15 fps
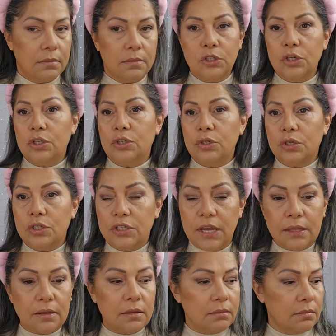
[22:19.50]
Just to set
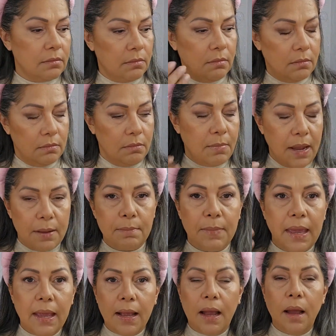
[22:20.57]
my
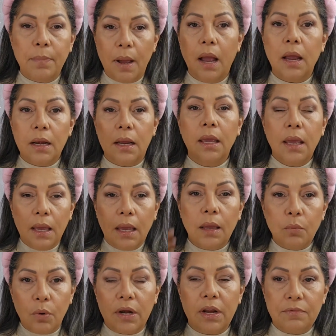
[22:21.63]
makeup on
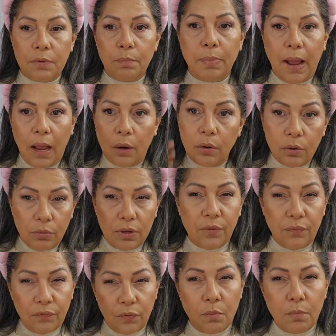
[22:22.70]
and whatever powdery
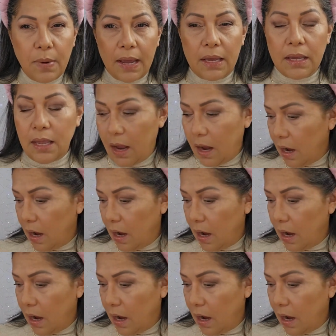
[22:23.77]
from my,